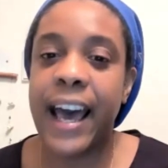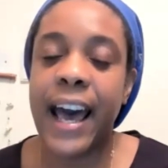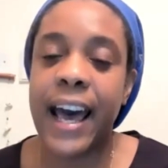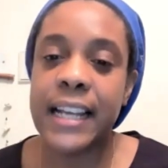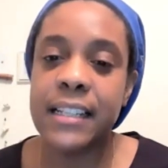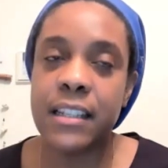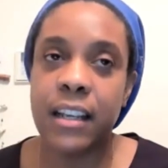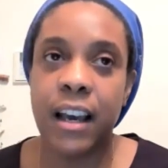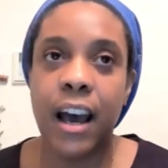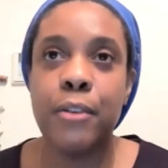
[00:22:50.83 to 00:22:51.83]
And
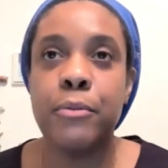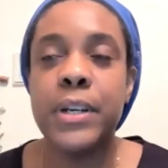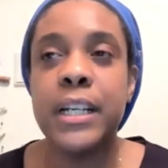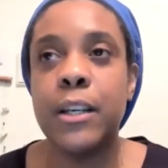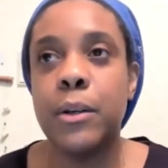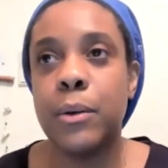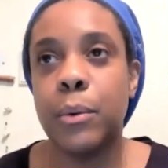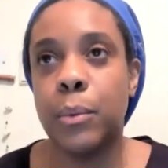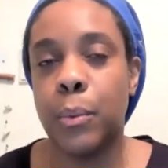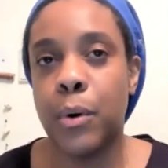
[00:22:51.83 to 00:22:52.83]
I really
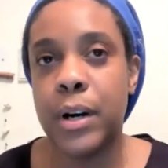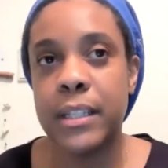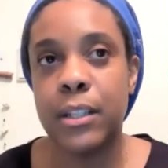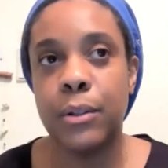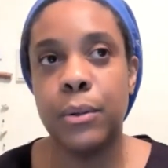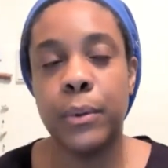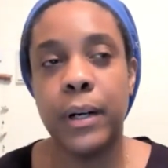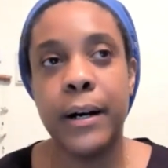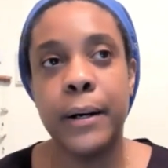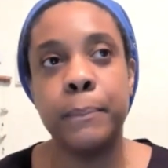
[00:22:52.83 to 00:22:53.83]
want to
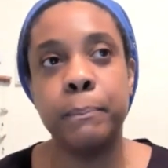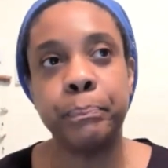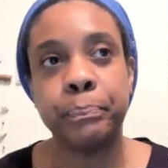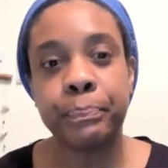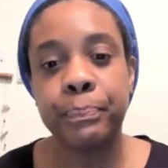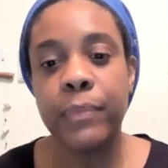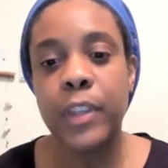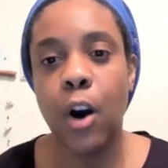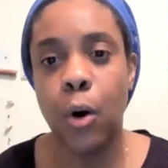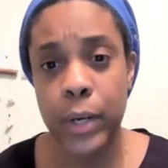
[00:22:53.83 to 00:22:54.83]

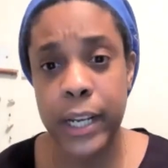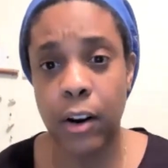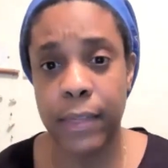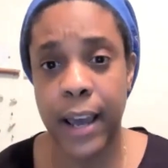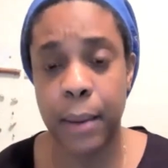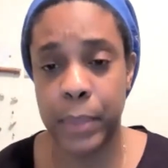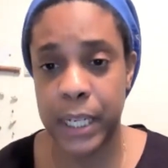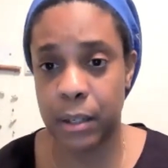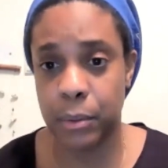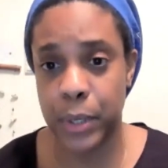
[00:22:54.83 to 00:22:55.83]
hone in on that
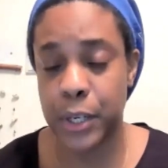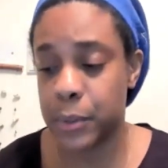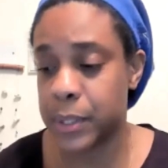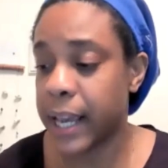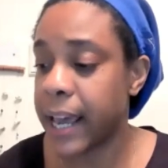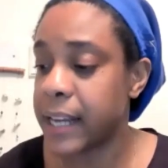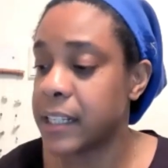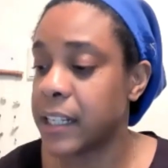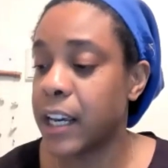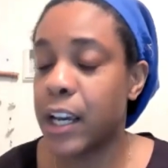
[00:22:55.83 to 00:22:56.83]
bit where you
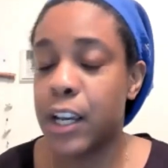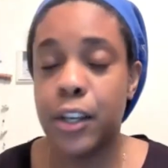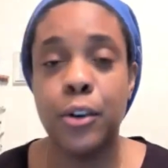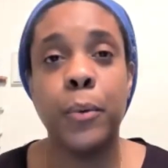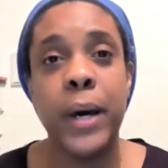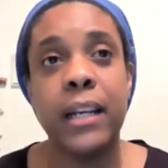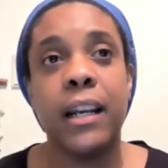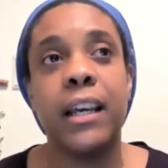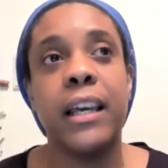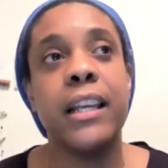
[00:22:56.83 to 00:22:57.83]
said, you know,
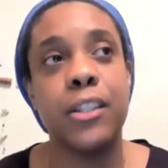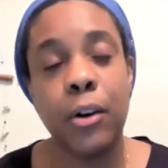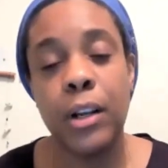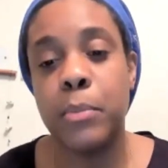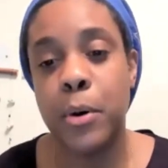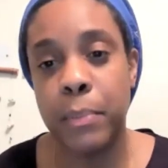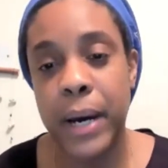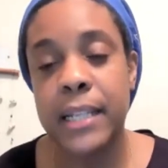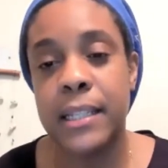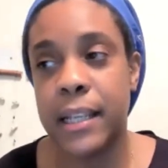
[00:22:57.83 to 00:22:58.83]
when it's all about
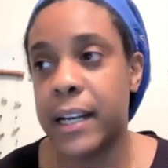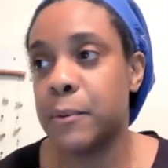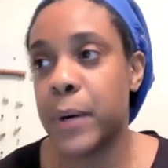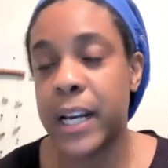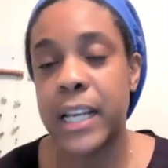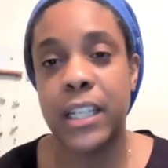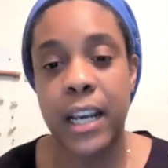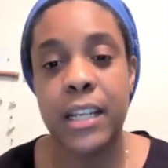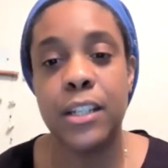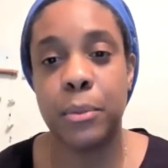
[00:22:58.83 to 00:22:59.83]
mindset, and when I
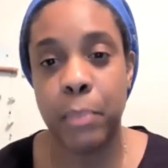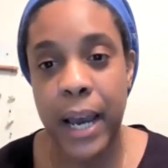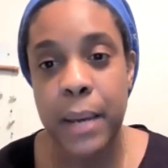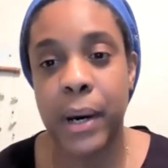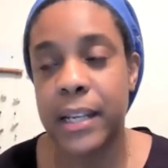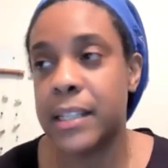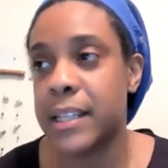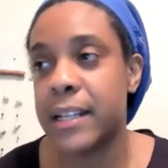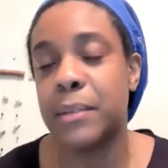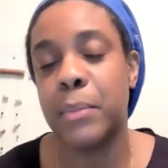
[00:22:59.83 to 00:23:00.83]
changed my
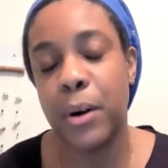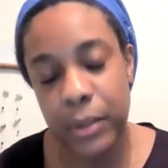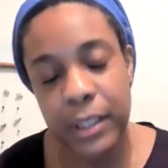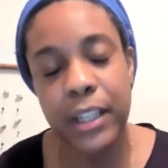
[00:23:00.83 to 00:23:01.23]
mindset about,